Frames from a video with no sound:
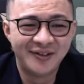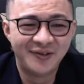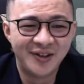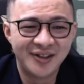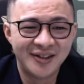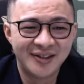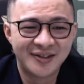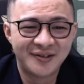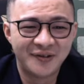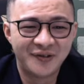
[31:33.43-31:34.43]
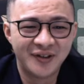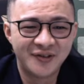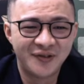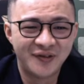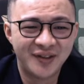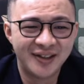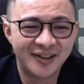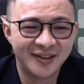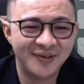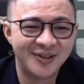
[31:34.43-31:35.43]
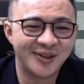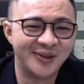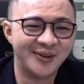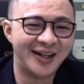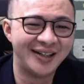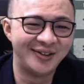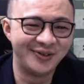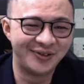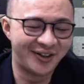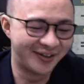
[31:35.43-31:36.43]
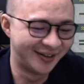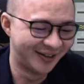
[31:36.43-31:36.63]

which is the first 50 terms, so I do wrong.